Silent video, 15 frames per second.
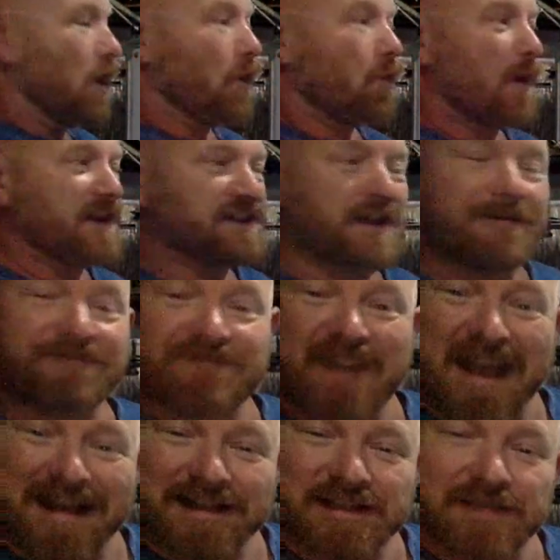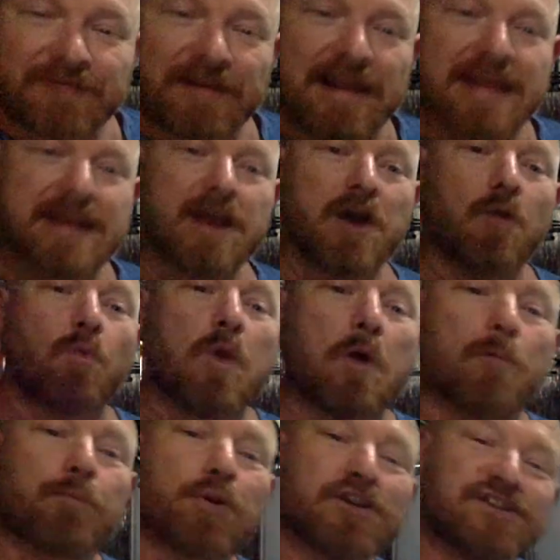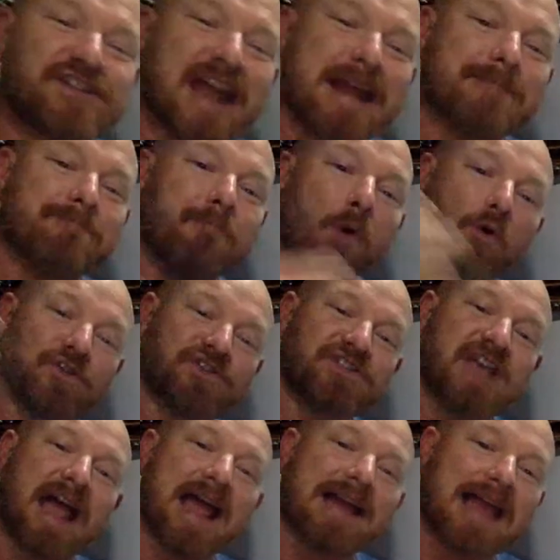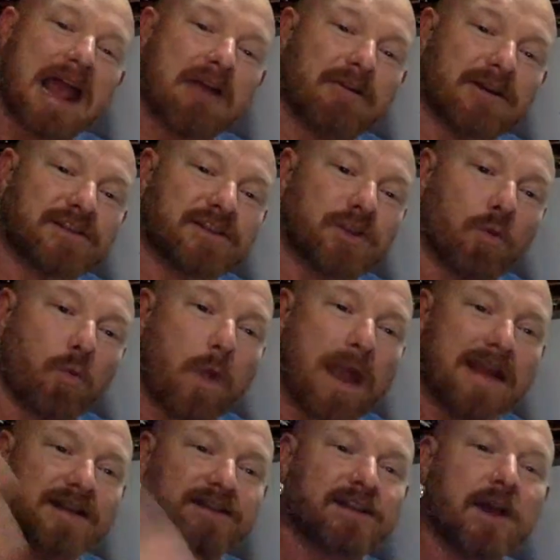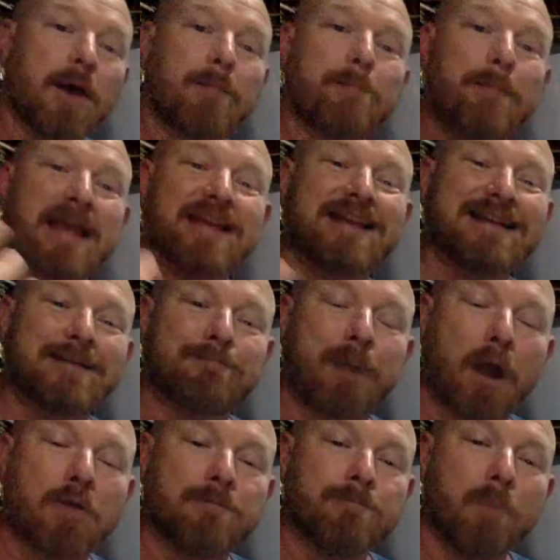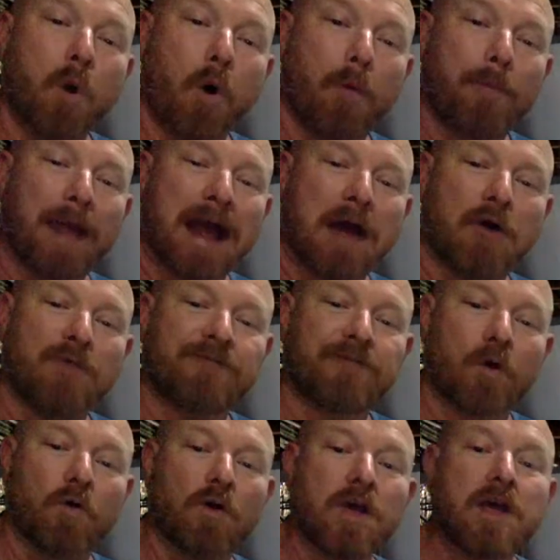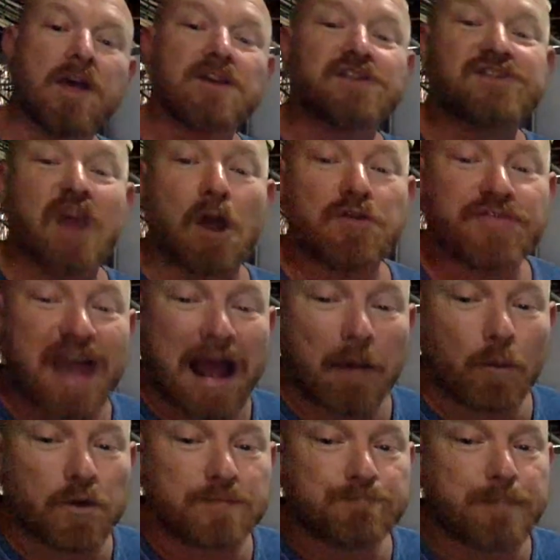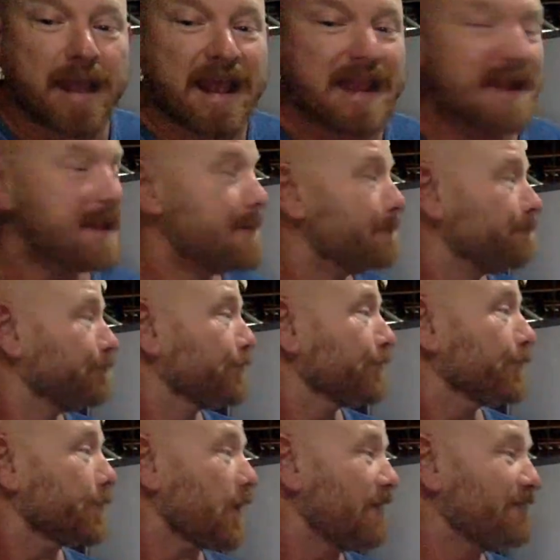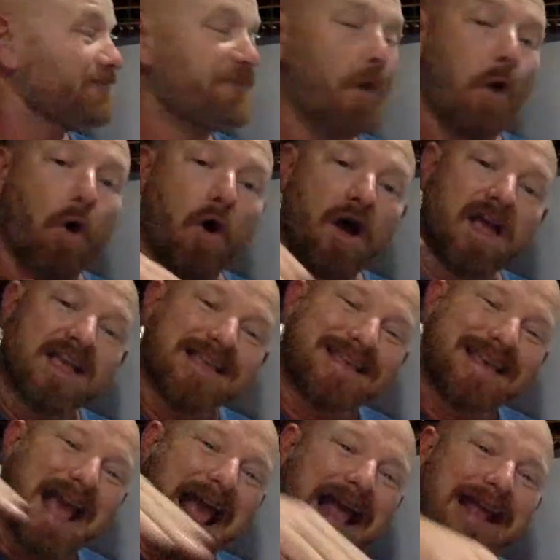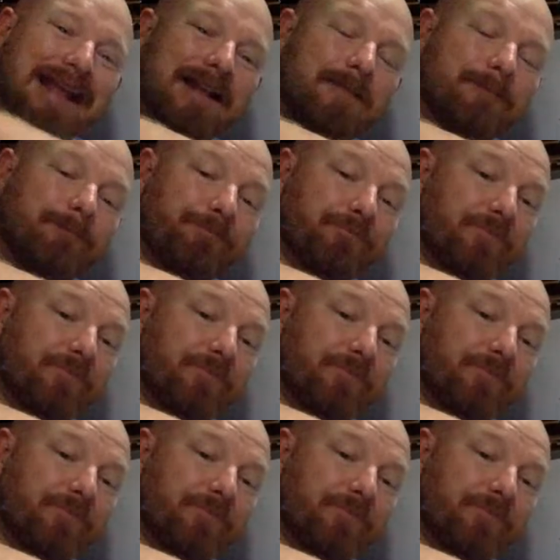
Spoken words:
which effectively will present more sail area to the wind, making the boat more powerful. So that would be for getting